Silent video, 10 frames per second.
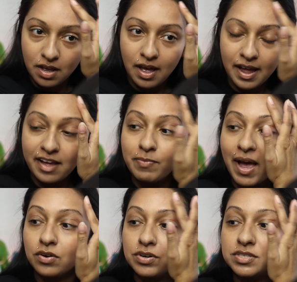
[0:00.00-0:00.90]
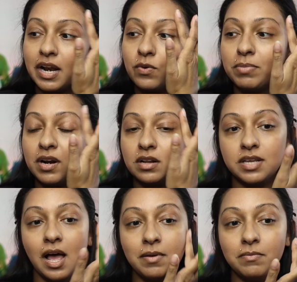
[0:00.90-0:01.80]
I have powders that I would put on
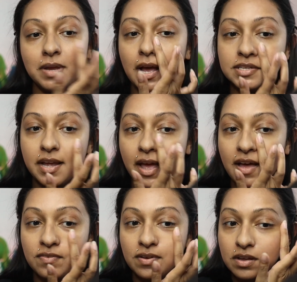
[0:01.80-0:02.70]
top, and because I have